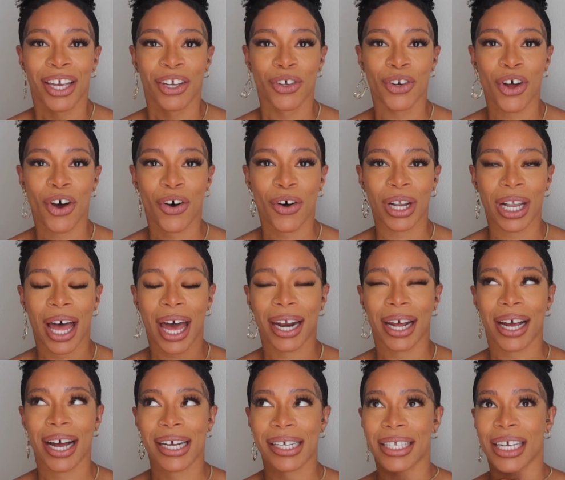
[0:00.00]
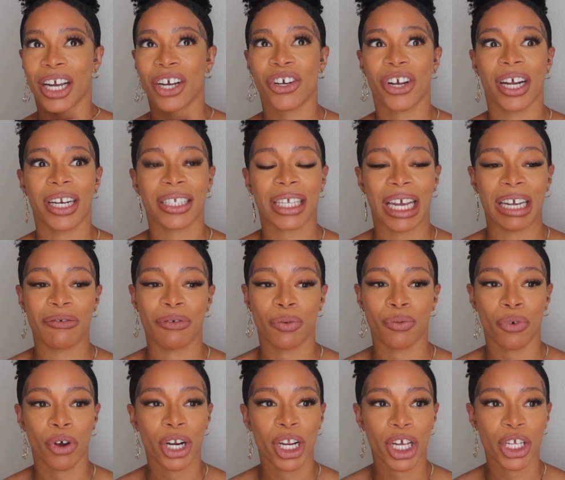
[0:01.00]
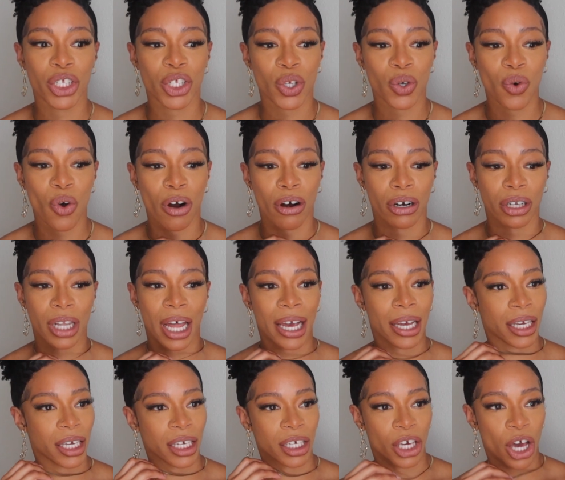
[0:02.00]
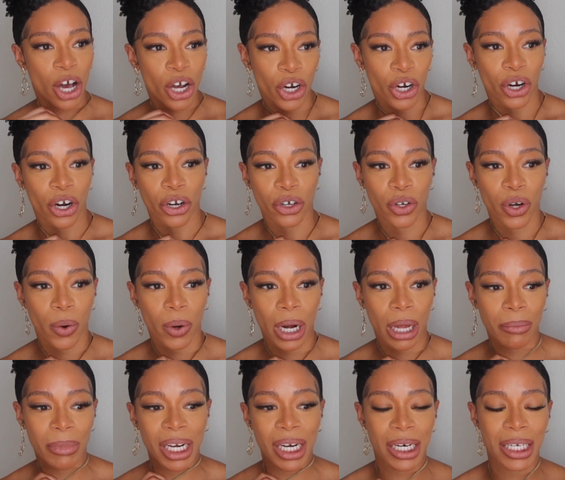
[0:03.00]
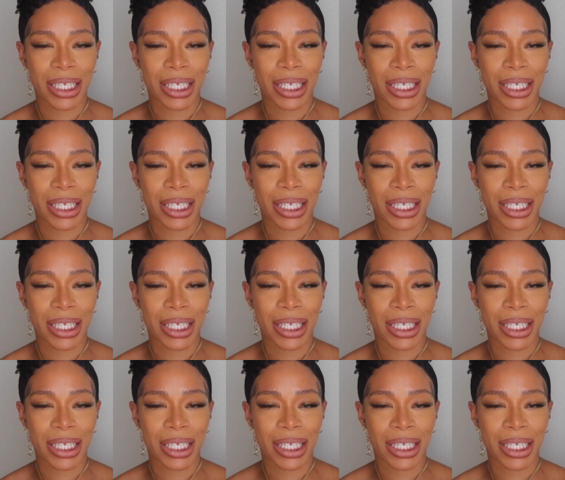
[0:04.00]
you know, a lot of content creators I even run into are like younger, you know what I mean?